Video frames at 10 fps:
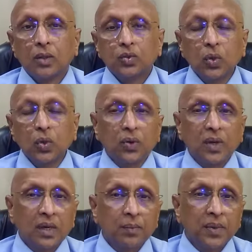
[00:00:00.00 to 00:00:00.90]
So you
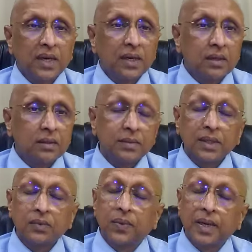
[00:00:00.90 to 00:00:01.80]
can repeat it.
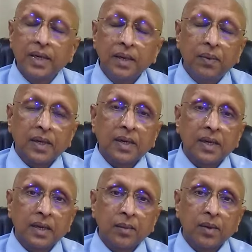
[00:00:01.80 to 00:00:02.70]
It is very
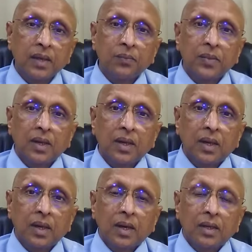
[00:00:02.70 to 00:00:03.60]
depicting remedy.
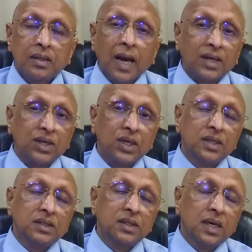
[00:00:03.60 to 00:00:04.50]
The action
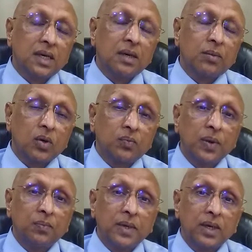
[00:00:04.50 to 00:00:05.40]
is nearly about
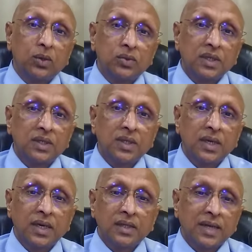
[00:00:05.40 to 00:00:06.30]
50 to
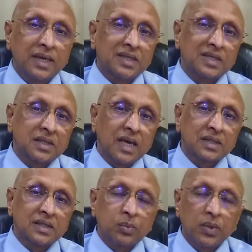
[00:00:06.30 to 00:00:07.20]
60 days,
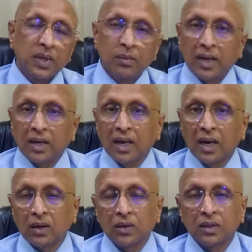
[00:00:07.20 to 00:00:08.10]
as explained by
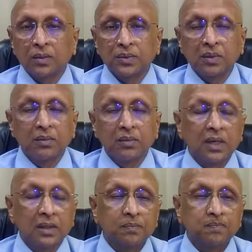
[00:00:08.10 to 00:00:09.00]
Clark or Gibson
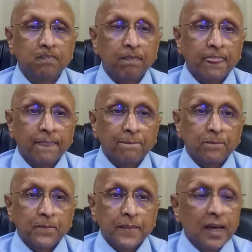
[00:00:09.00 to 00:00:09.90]
Miller.
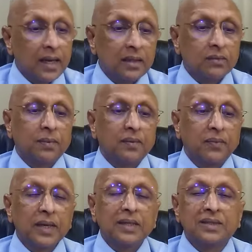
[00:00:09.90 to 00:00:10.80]
It has a
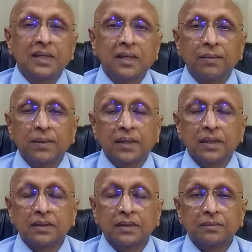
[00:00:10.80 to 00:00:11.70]
big
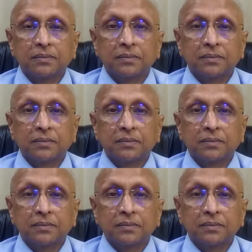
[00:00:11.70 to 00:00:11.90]
significance.